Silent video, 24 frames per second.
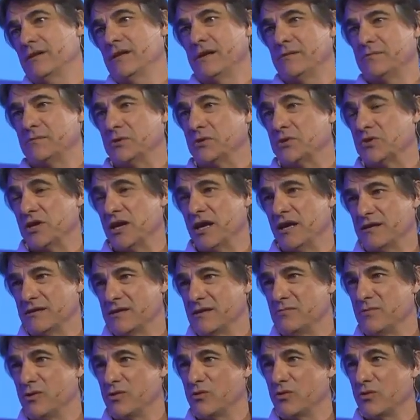and the
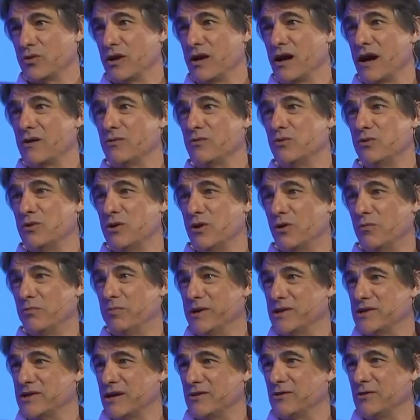headlines the next
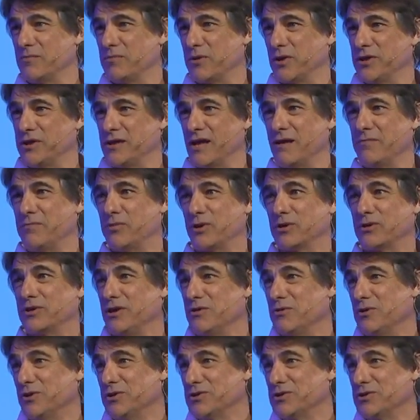day on the press.